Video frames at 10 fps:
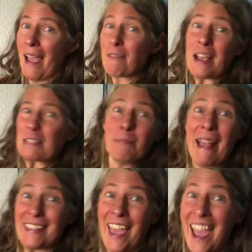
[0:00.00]
I rest
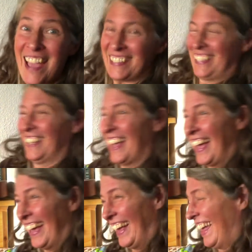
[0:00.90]
my case.
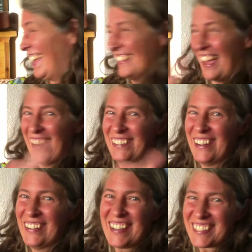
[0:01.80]
I don't
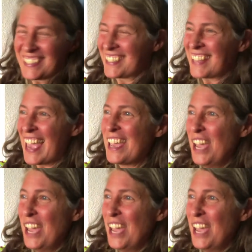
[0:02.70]
know what else to say.